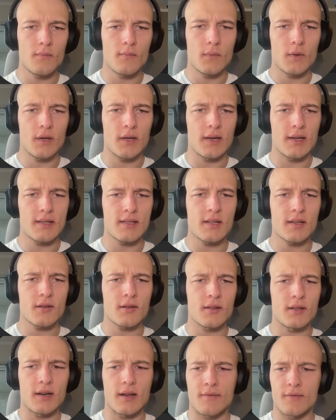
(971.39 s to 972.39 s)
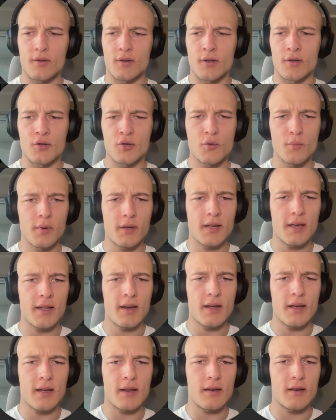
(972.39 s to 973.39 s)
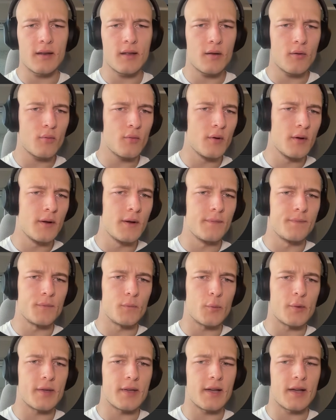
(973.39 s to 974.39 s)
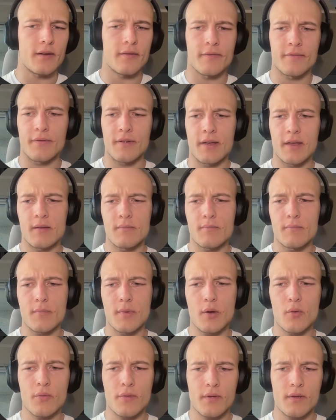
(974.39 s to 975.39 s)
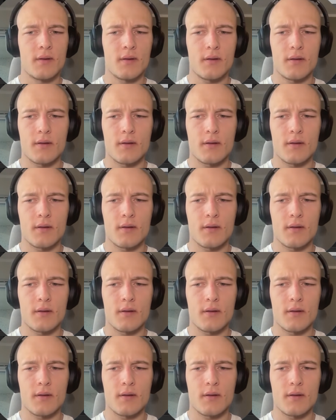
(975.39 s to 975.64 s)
Okay, let's click on the left eye, duplicate it, and now we have a mouth.